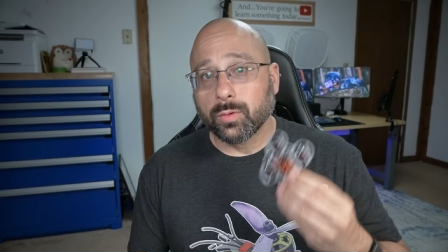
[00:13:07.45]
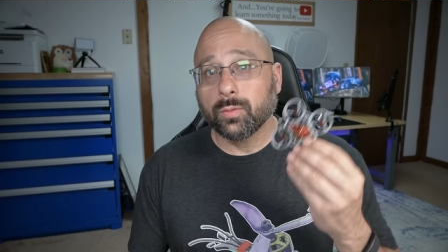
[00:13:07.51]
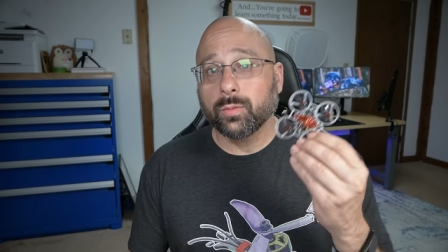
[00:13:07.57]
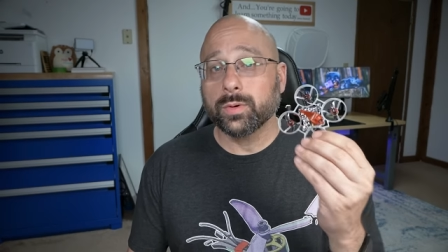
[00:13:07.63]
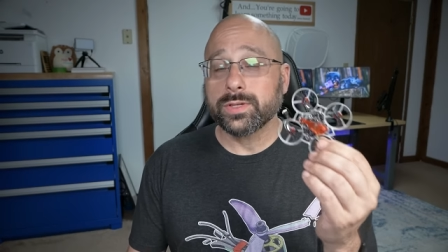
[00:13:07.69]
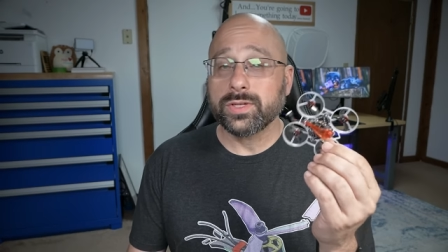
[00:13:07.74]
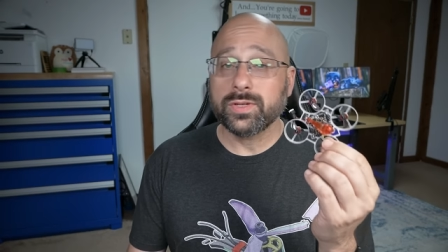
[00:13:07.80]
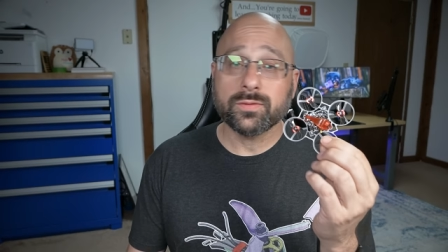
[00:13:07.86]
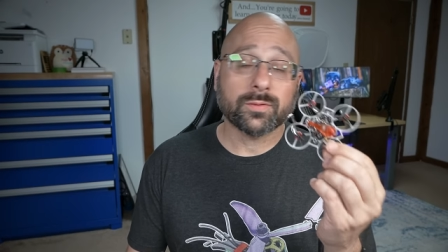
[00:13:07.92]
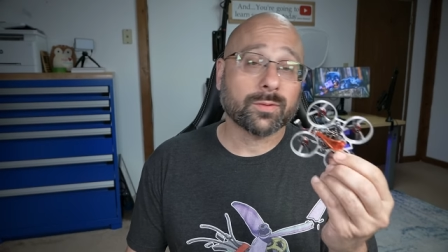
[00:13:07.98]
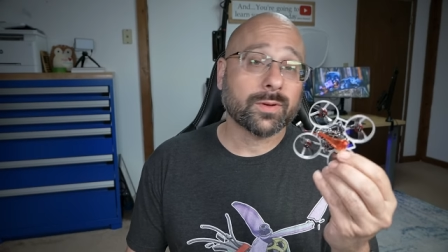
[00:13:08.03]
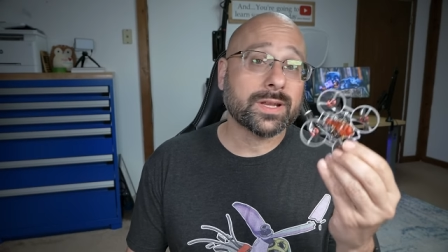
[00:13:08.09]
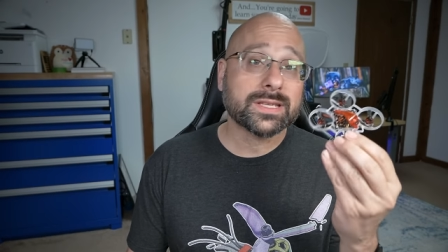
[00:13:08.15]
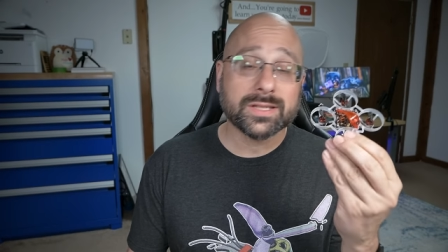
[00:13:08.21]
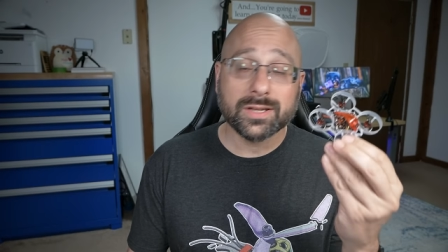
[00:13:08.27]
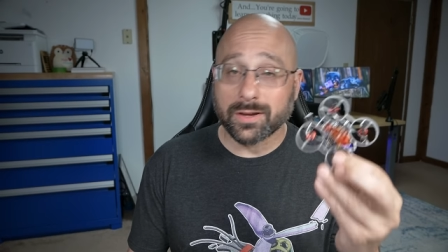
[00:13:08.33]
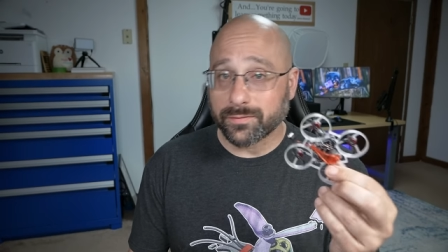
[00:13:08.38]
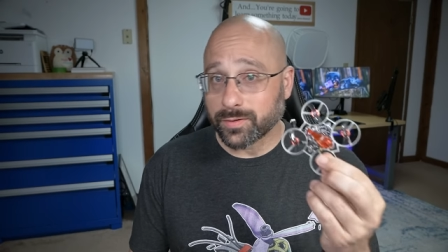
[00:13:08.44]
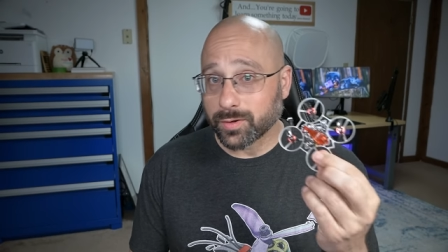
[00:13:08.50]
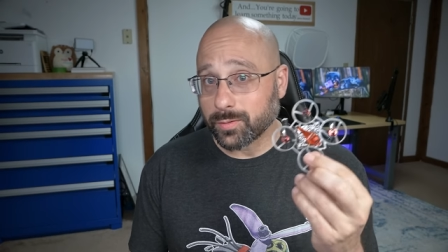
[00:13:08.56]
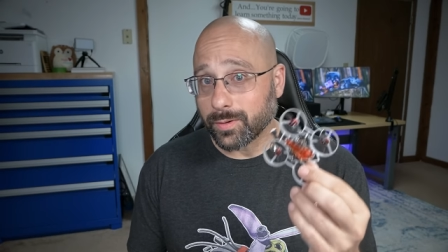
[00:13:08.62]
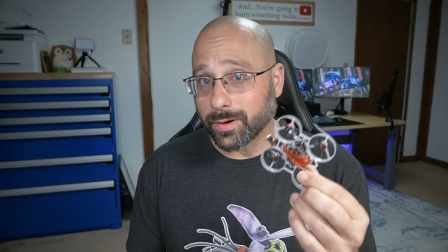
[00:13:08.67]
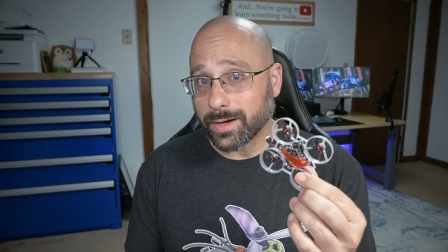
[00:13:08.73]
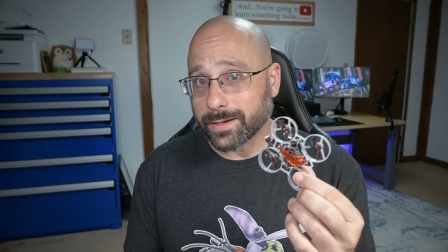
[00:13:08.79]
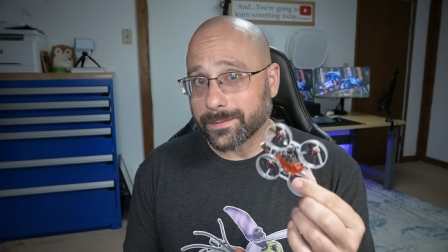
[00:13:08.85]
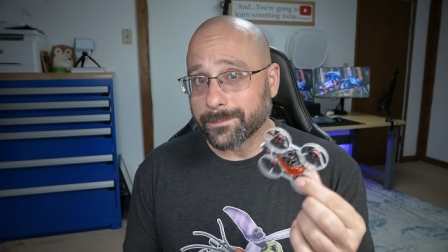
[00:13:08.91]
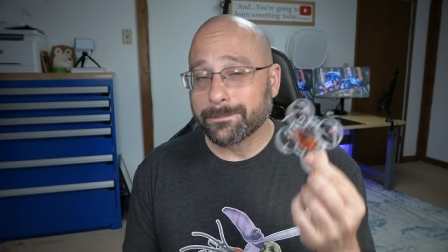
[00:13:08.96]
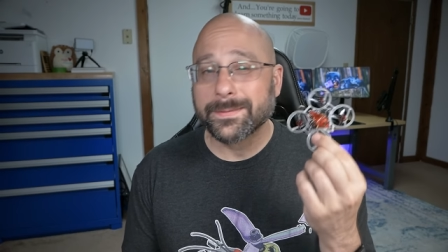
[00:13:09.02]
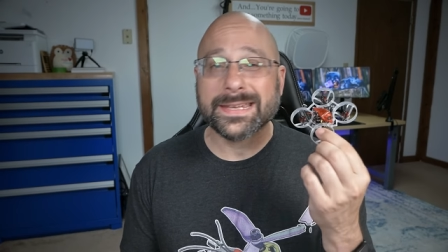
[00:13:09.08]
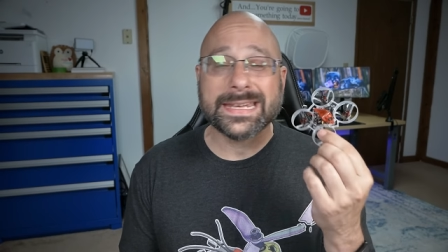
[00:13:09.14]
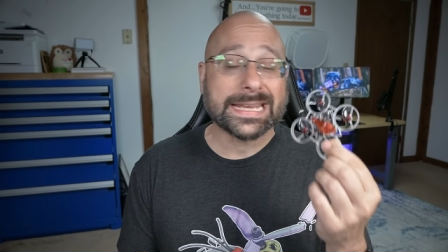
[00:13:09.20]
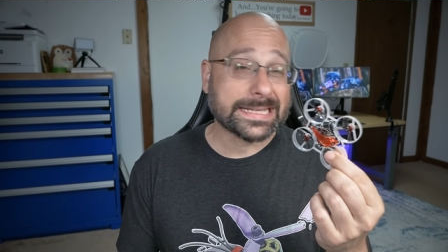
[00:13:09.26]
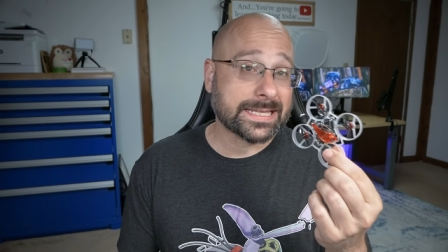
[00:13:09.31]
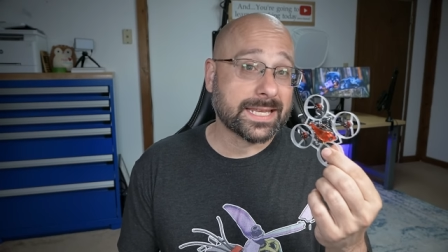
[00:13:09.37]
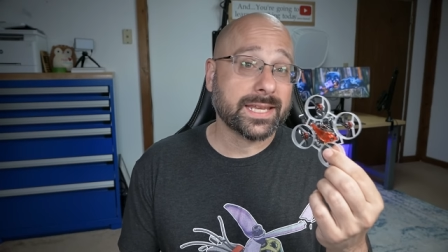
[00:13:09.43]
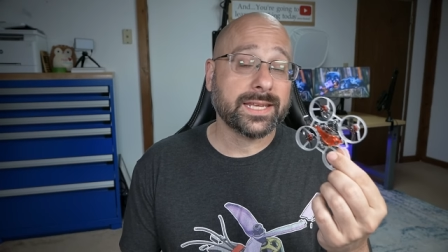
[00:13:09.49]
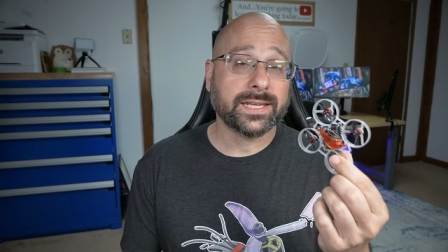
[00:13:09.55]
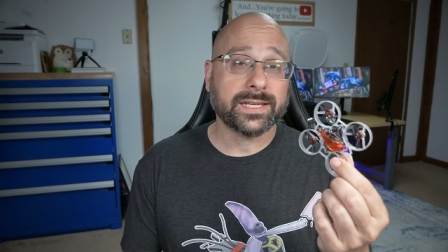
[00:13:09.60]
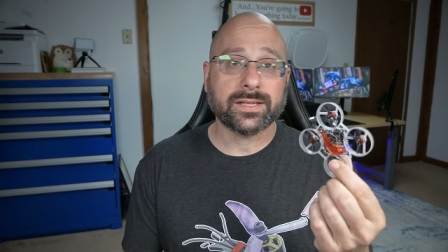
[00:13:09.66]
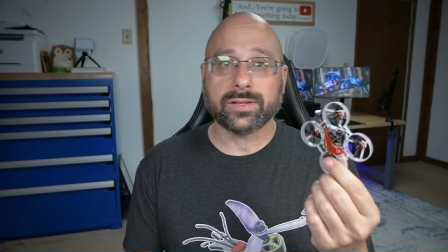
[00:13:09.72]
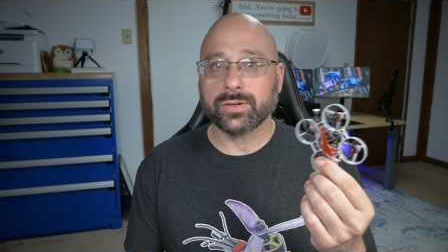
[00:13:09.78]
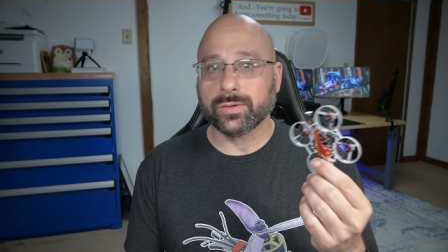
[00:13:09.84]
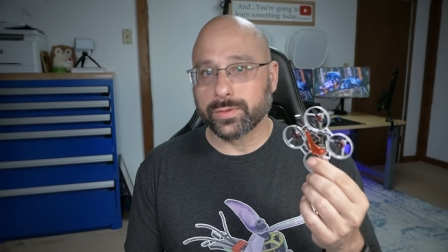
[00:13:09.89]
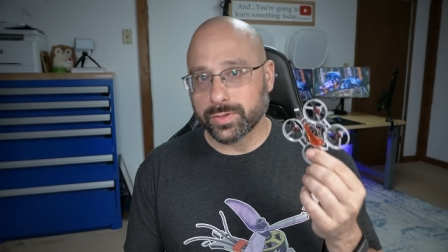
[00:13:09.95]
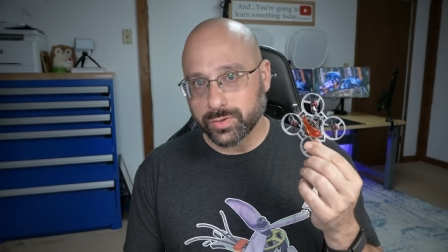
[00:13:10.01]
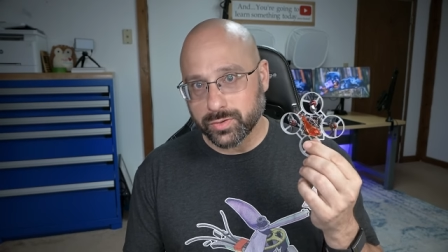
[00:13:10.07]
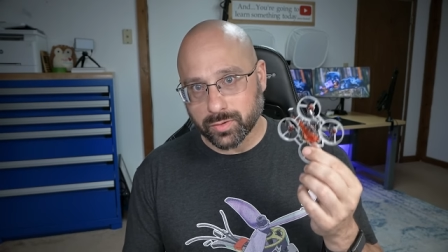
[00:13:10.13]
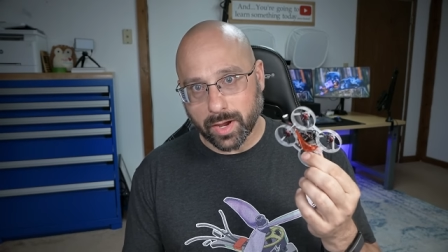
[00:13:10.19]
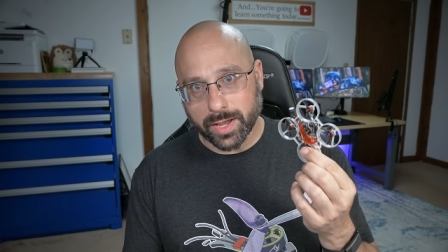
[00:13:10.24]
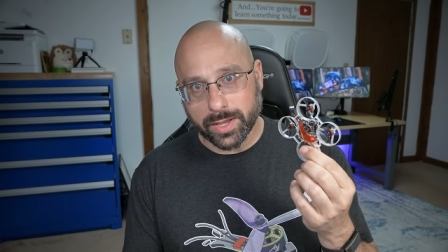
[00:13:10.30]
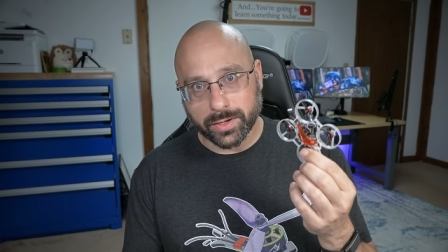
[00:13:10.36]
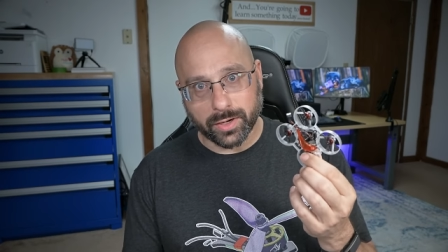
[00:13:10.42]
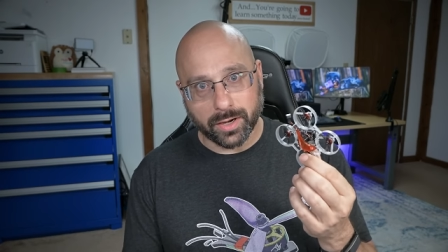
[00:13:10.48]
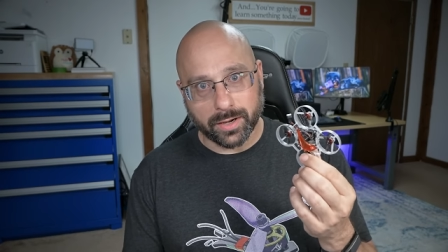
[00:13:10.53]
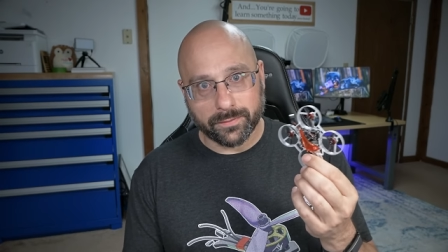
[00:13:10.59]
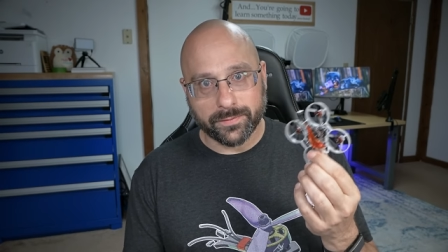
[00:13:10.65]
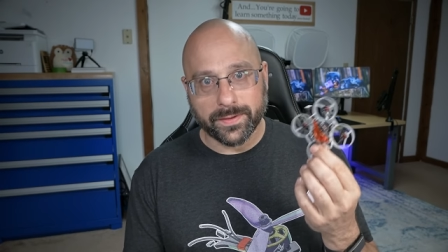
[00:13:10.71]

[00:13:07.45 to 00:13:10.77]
Once you've rinsed off the quad, the next thing you need to do is dry it off.